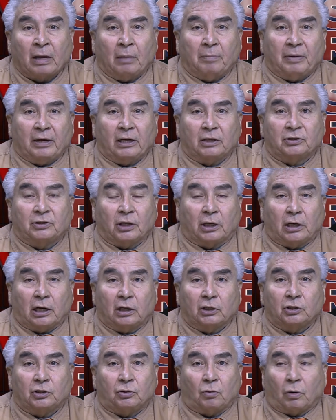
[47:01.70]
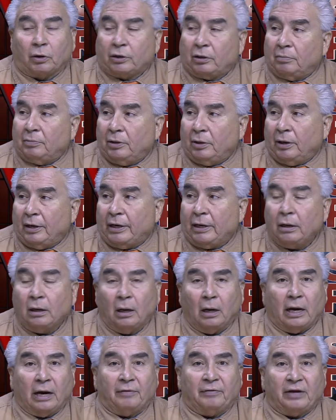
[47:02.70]
because the gun store community
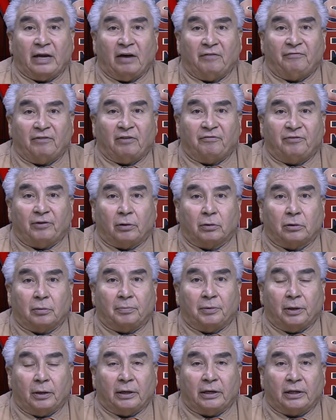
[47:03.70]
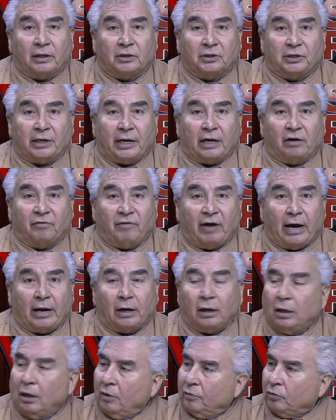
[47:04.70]
and the FFL community in the state of
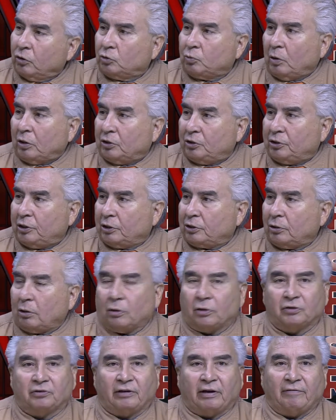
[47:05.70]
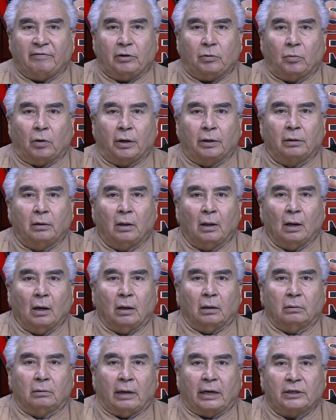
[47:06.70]
Nevada. There's what 671
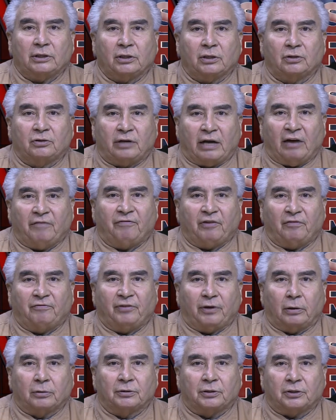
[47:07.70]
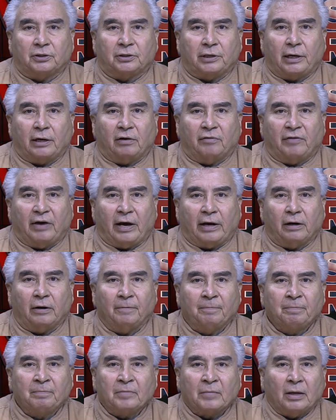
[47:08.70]
licensed FFLs in the state of Nevada
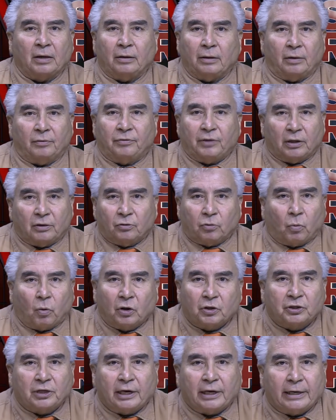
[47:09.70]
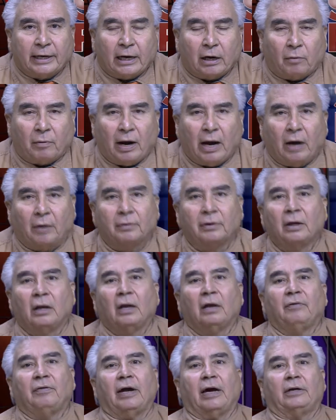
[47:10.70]
the, the word's going to get around
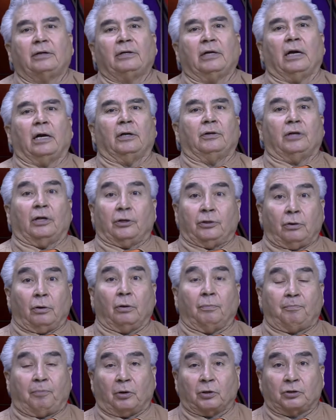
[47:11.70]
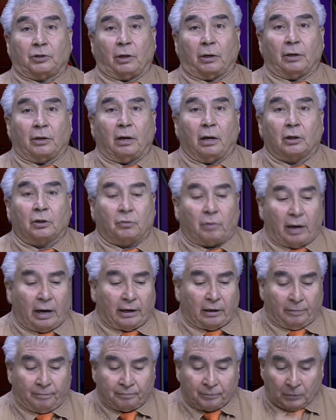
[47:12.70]
that, uh, that you're persona non
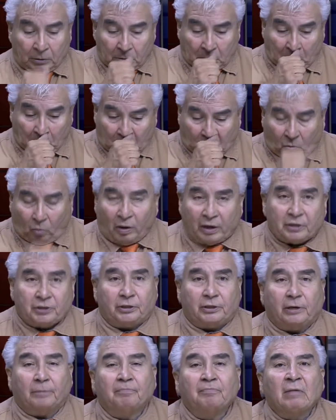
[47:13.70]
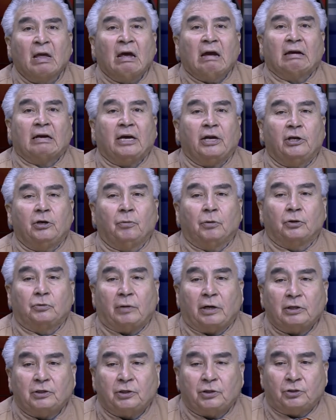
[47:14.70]
grata. So, question Can you
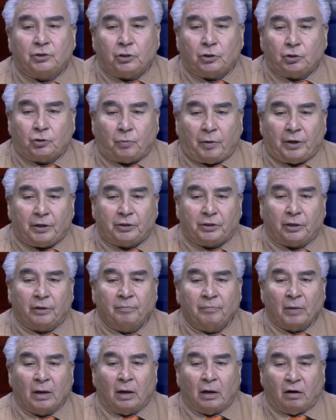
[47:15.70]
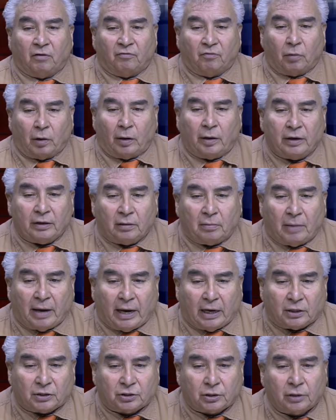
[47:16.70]
address the situation of wearing the
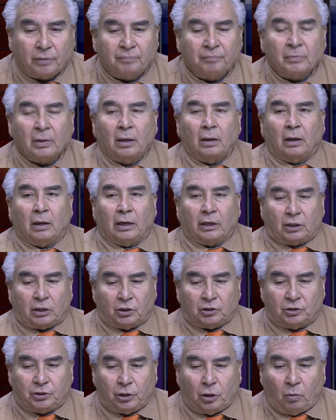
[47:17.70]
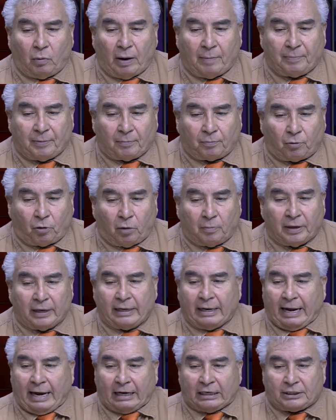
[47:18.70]
mask? Conceal weapon
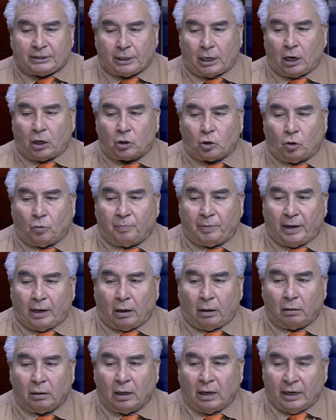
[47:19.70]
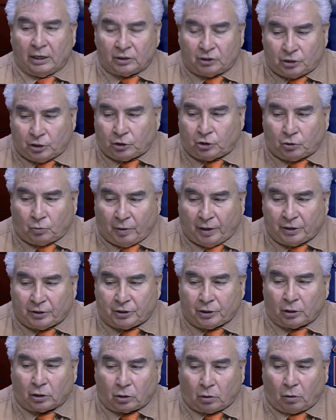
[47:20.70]
permit at Taco Bell
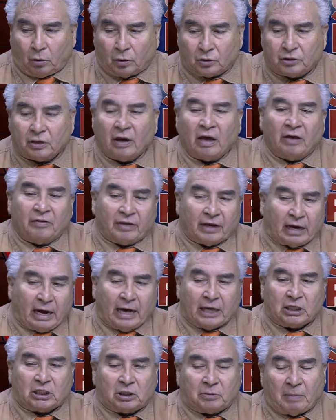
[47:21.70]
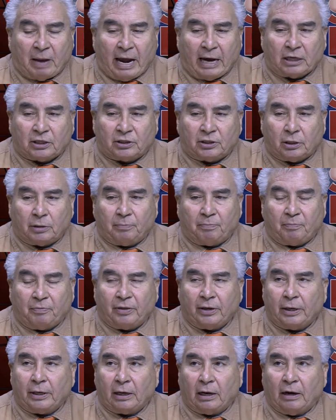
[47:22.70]
situation occurs. The guy smacks the
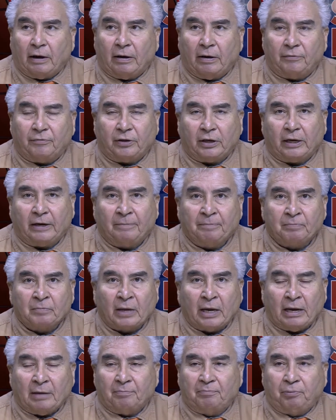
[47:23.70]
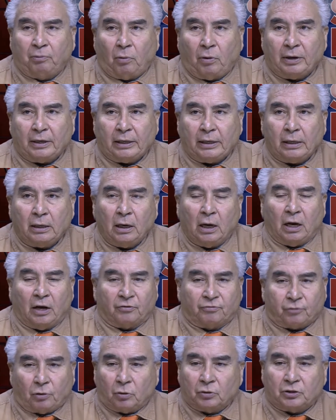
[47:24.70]
the uh, the employee,
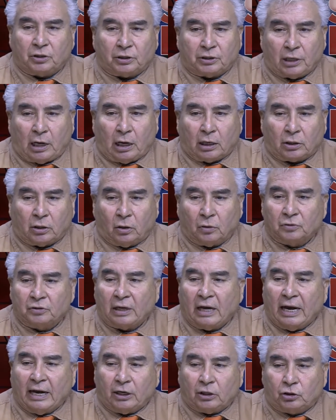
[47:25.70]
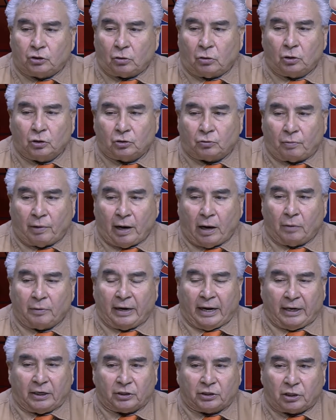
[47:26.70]
throws the tacos, and turns around
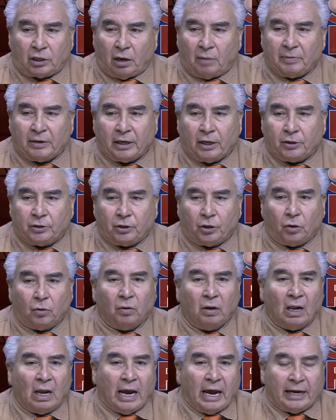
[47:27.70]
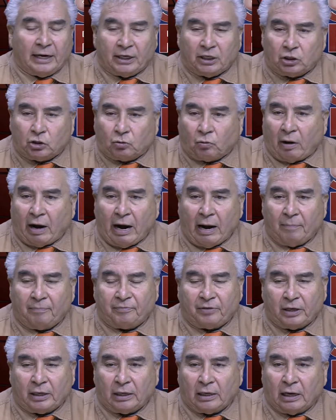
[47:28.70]
and is coming at you. And he's
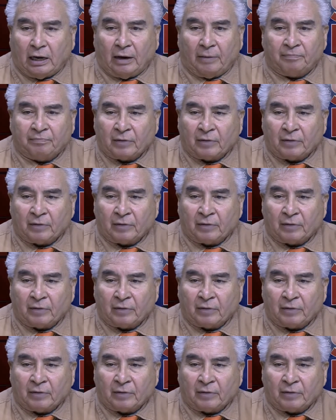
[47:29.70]
grabbed the uh,